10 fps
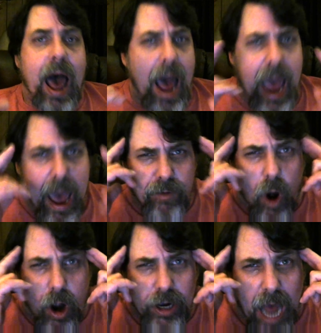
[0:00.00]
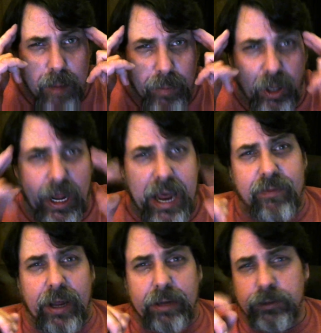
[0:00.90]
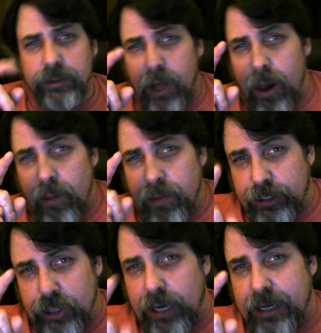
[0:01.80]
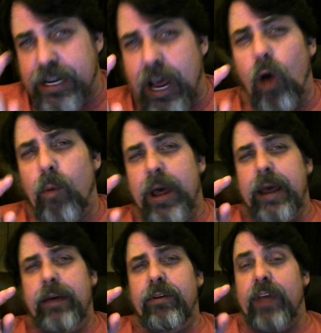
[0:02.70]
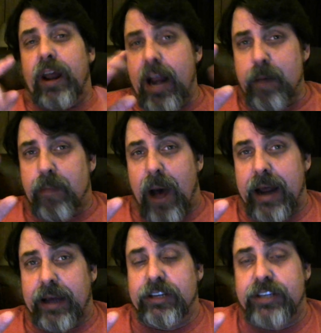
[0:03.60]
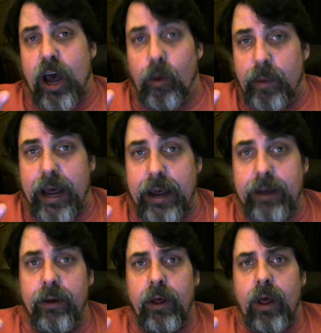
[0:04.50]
I have a hard time believing that you can tell me, that anybody can tell me,